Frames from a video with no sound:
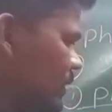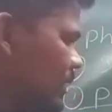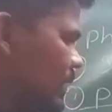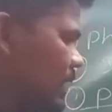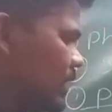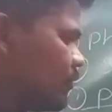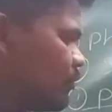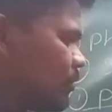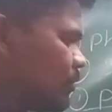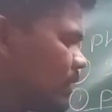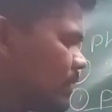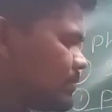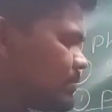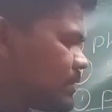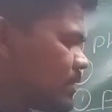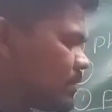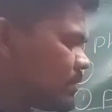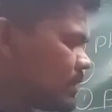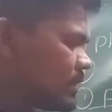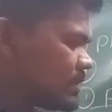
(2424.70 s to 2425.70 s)
if you
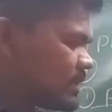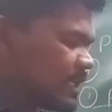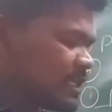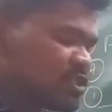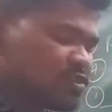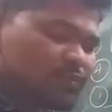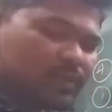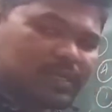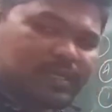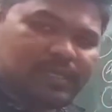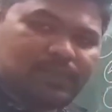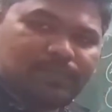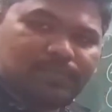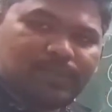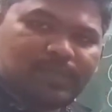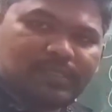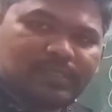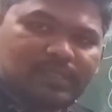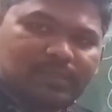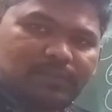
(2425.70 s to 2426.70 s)
observe the sexual
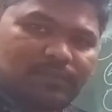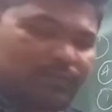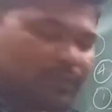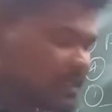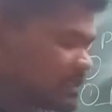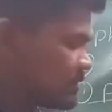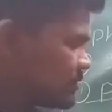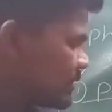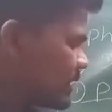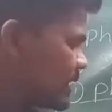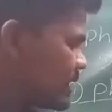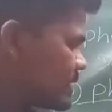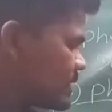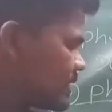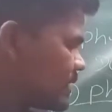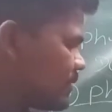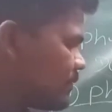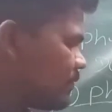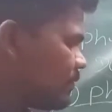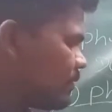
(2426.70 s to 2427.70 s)
reproduction, first we can
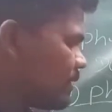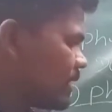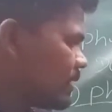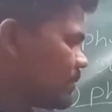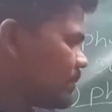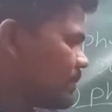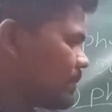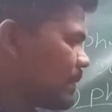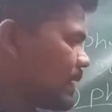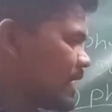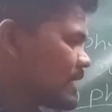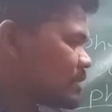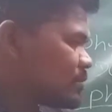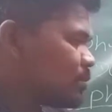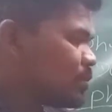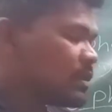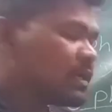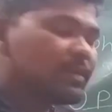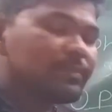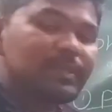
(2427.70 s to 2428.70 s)
see the
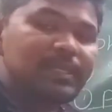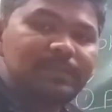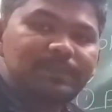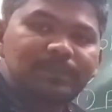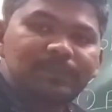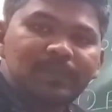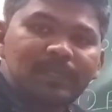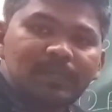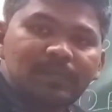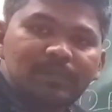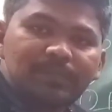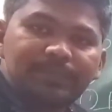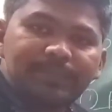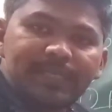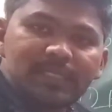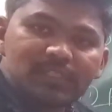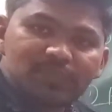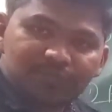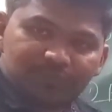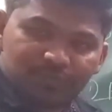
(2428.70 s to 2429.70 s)
plasmogamy,
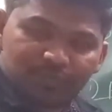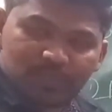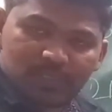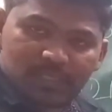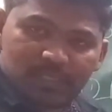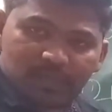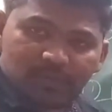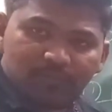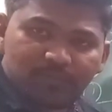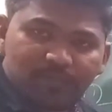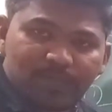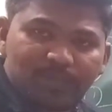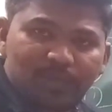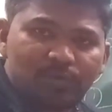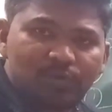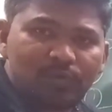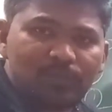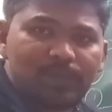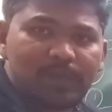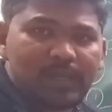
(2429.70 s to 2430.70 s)
means fusion of
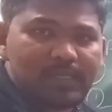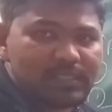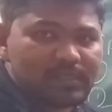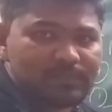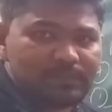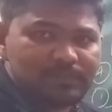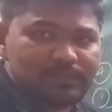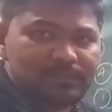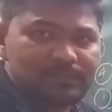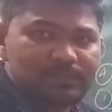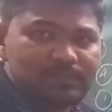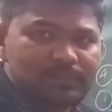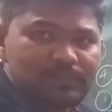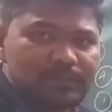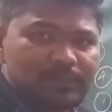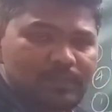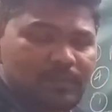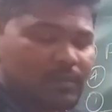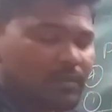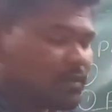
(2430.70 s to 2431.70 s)
protoplasm
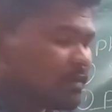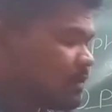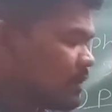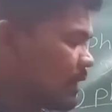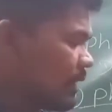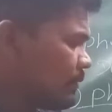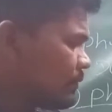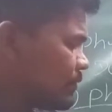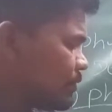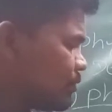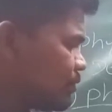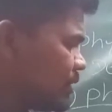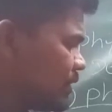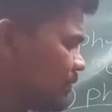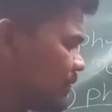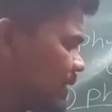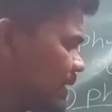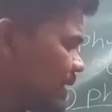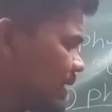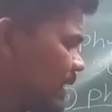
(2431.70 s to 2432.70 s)
of two
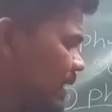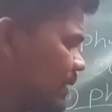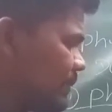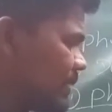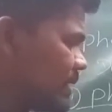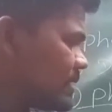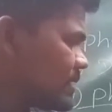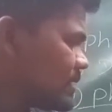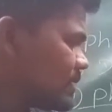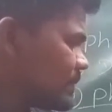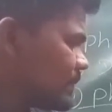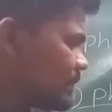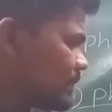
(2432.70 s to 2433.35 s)
different gametes